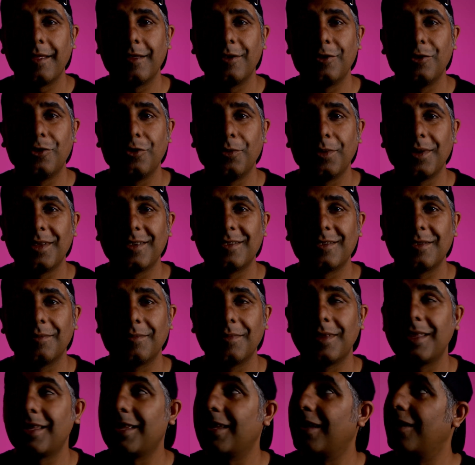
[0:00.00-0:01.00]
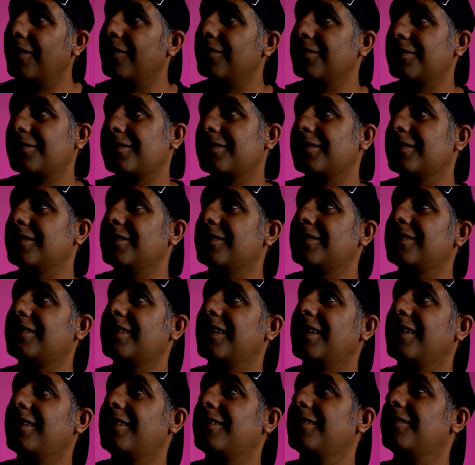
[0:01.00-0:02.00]
doing something else
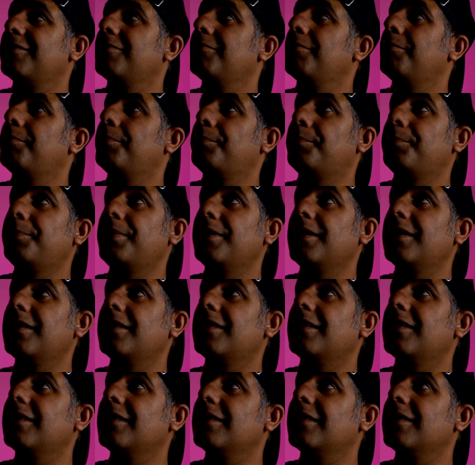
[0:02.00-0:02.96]
instead. But